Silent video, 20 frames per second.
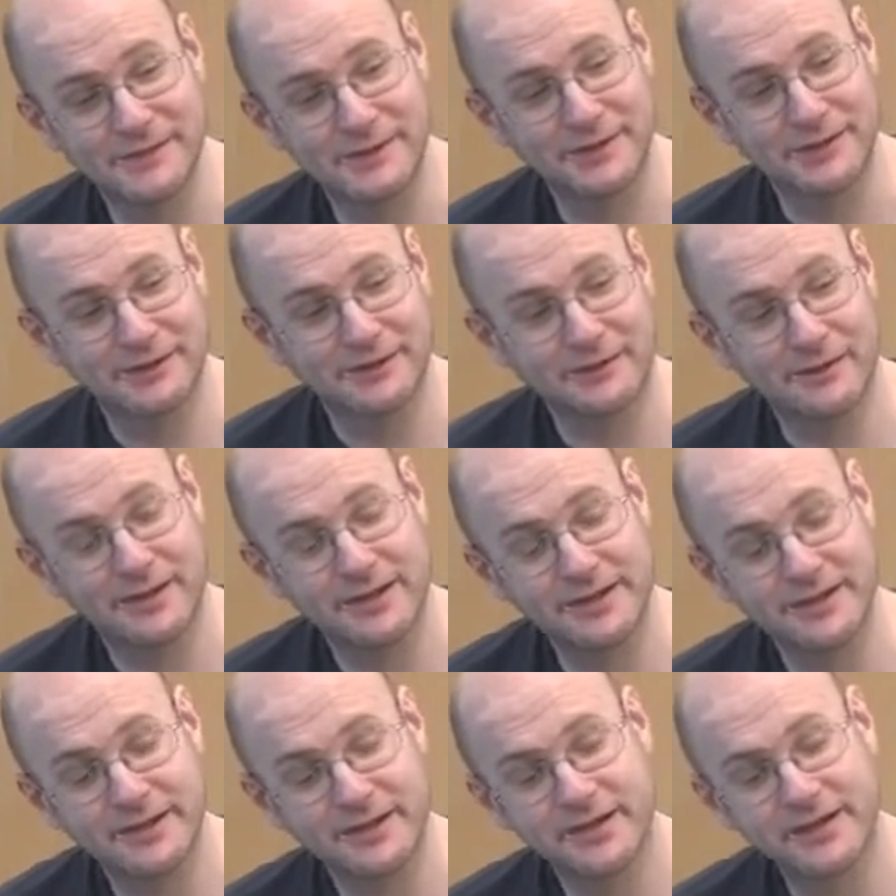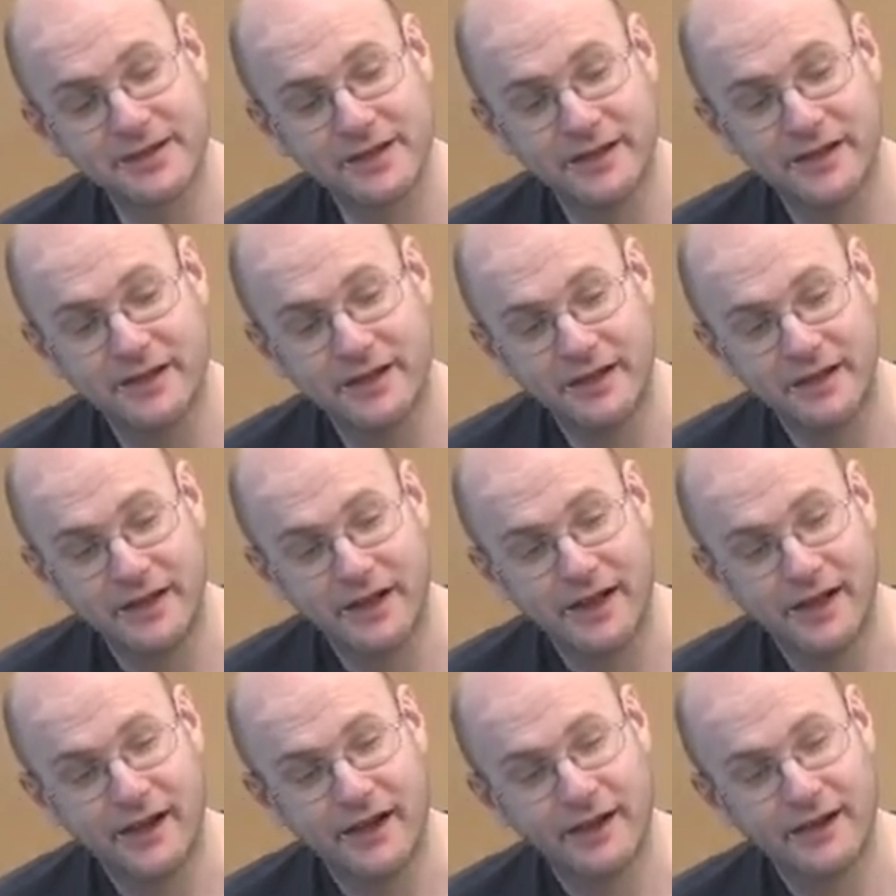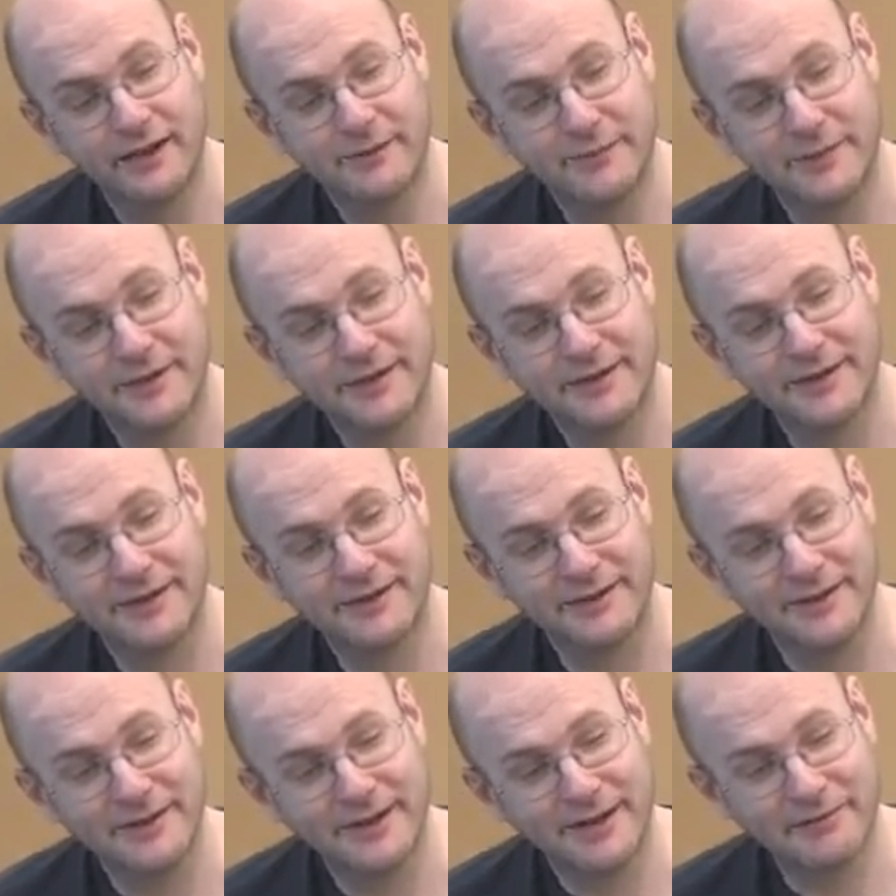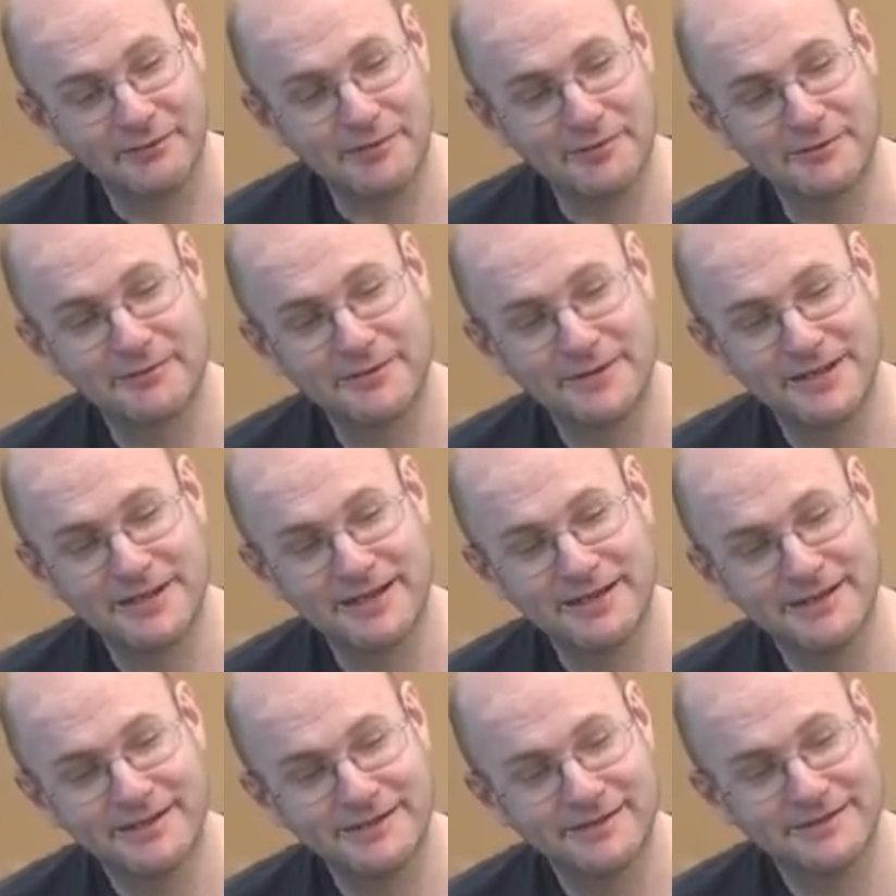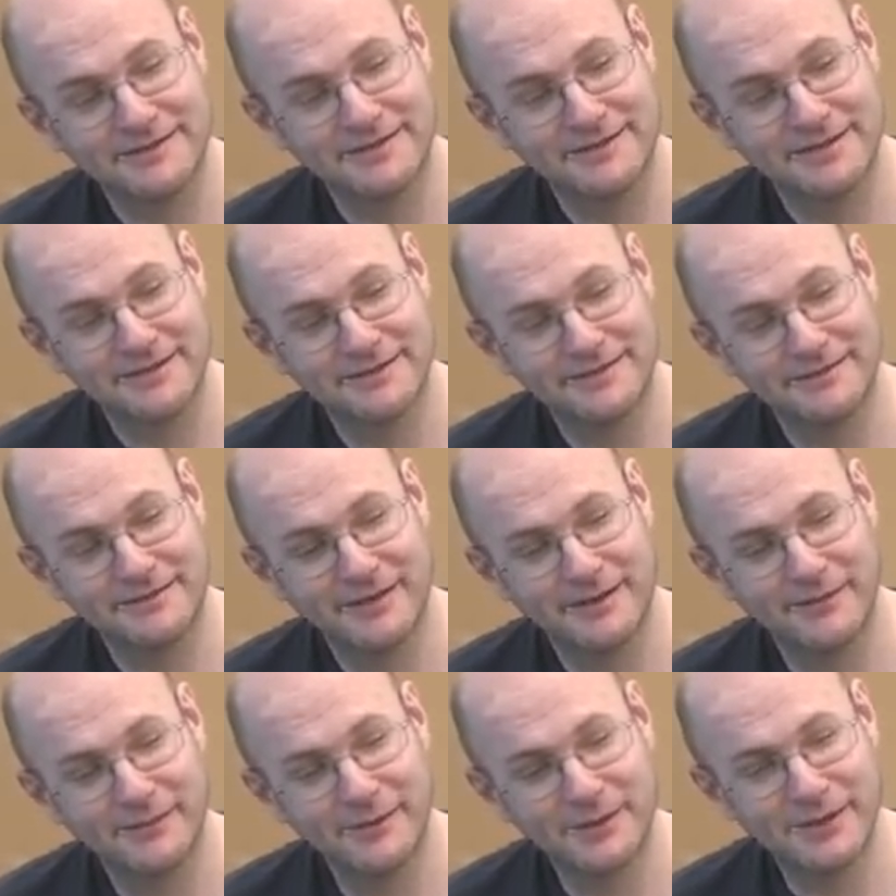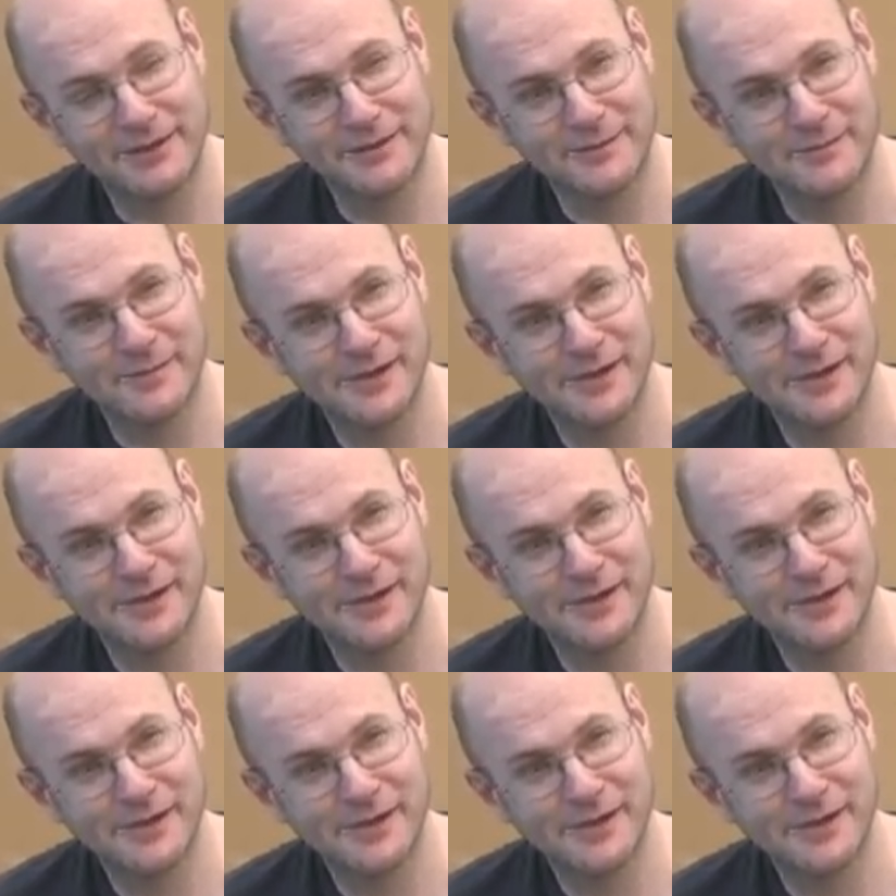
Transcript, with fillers: good questions uh, let me think how i want to avoid them